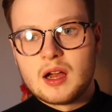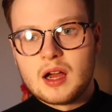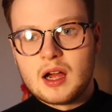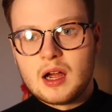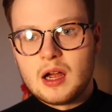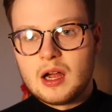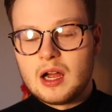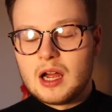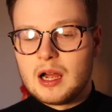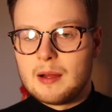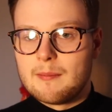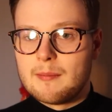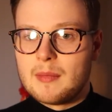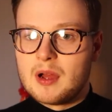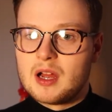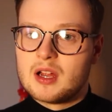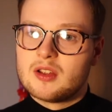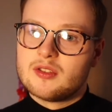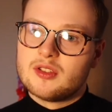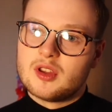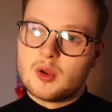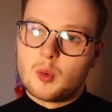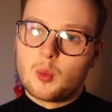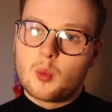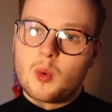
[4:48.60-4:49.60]

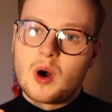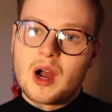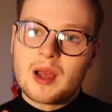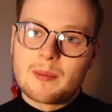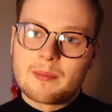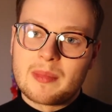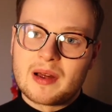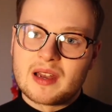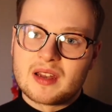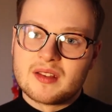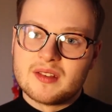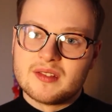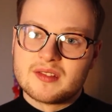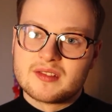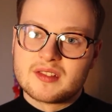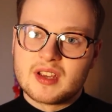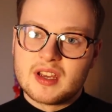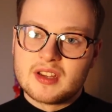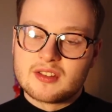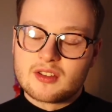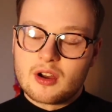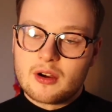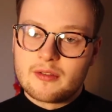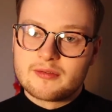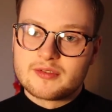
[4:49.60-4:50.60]
The white balance
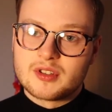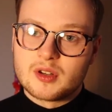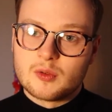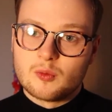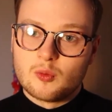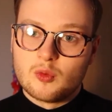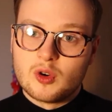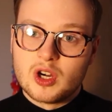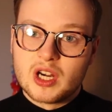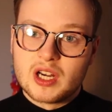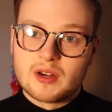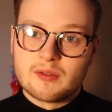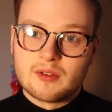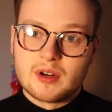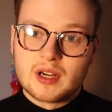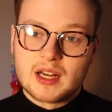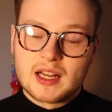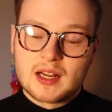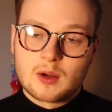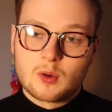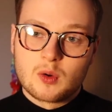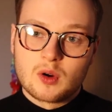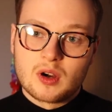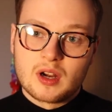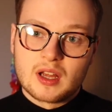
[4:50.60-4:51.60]
is often really
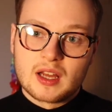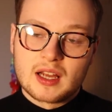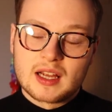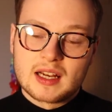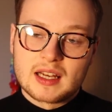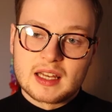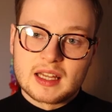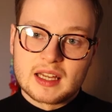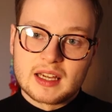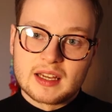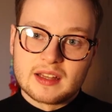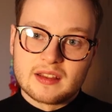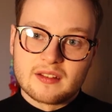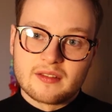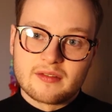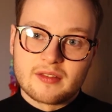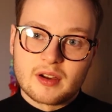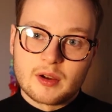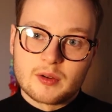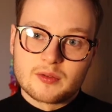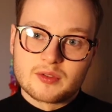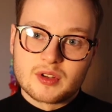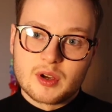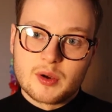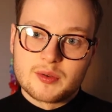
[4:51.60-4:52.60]
clear in the
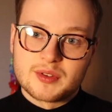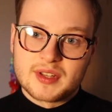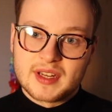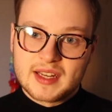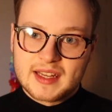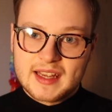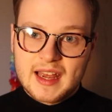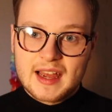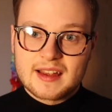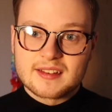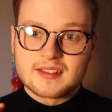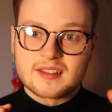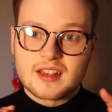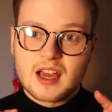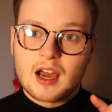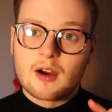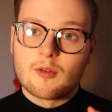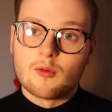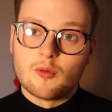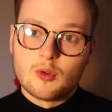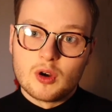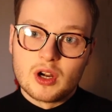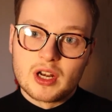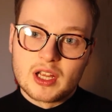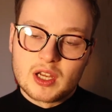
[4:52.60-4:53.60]
photos, and it gets
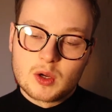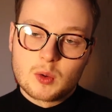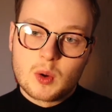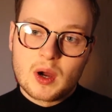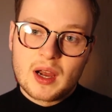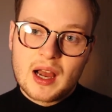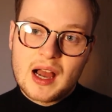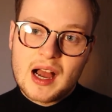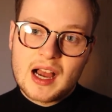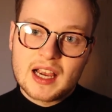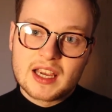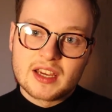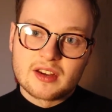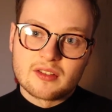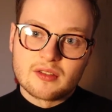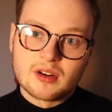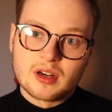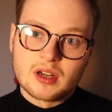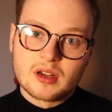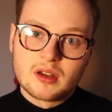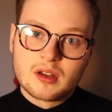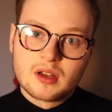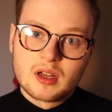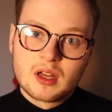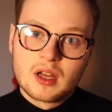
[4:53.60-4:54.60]
that really quite
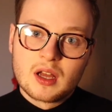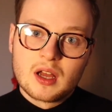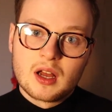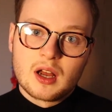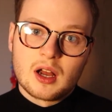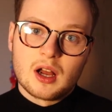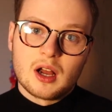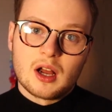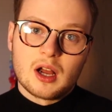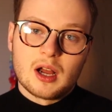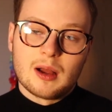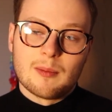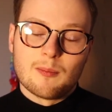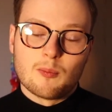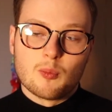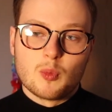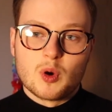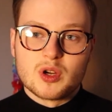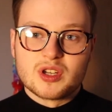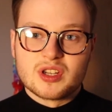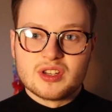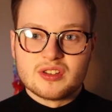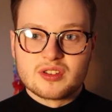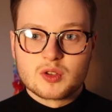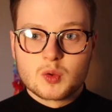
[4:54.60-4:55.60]
accurate
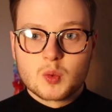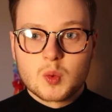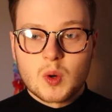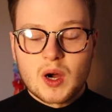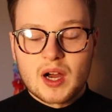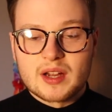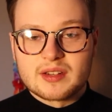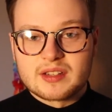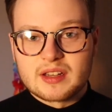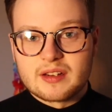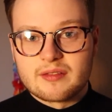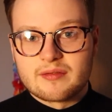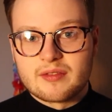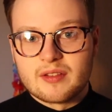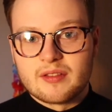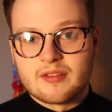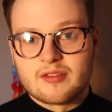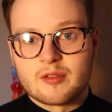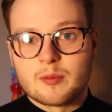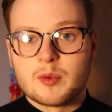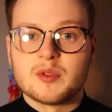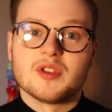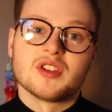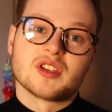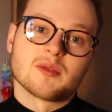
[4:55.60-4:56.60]
which is quite different
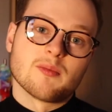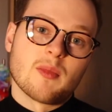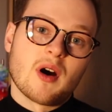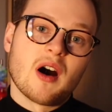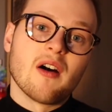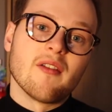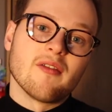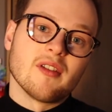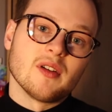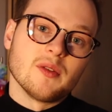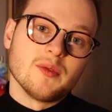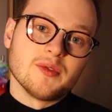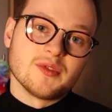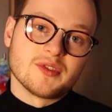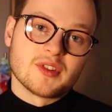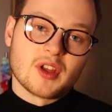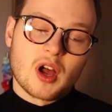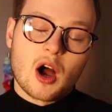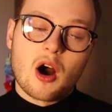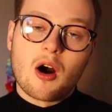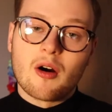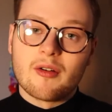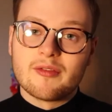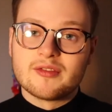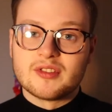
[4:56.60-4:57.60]
from other smartphones
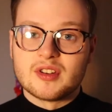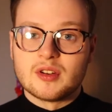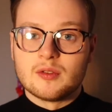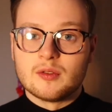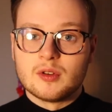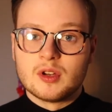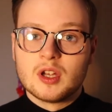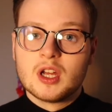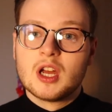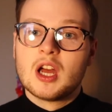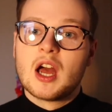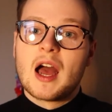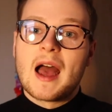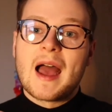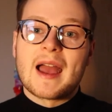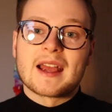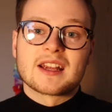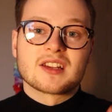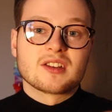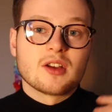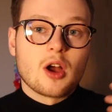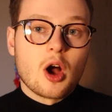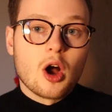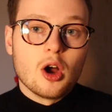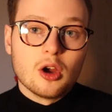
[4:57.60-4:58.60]
that often
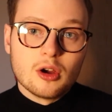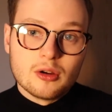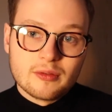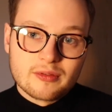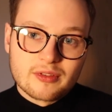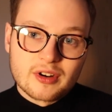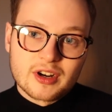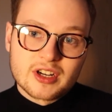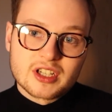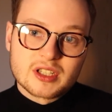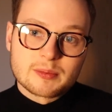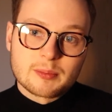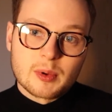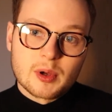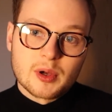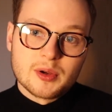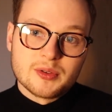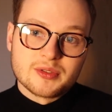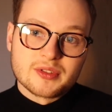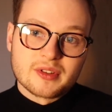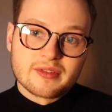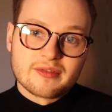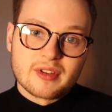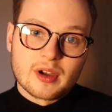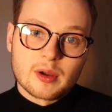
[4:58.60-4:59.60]

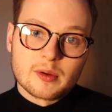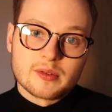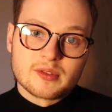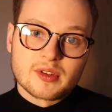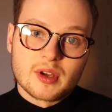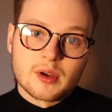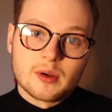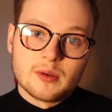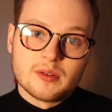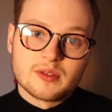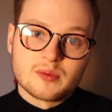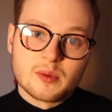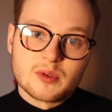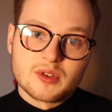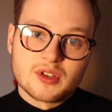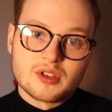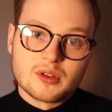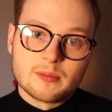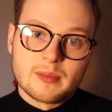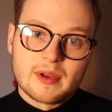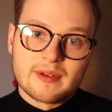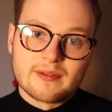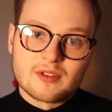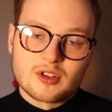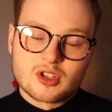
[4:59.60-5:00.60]
overexpose the photos, which is
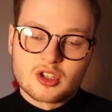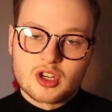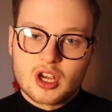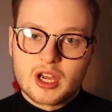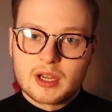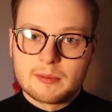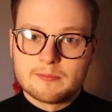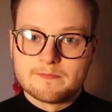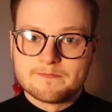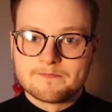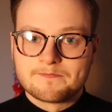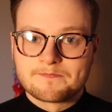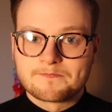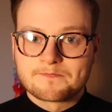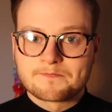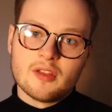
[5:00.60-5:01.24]
a bit of a shame.